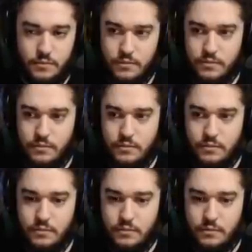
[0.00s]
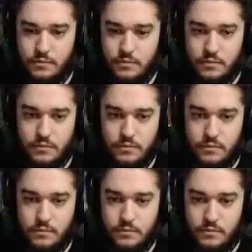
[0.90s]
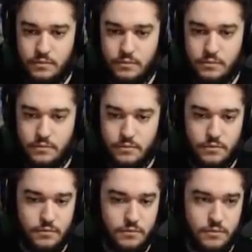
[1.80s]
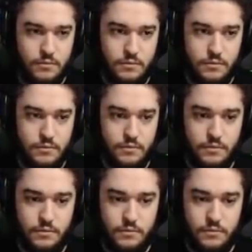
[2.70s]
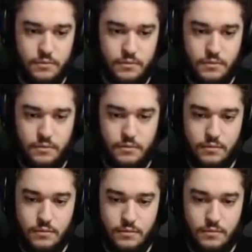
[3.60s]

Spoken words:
Nothing is said.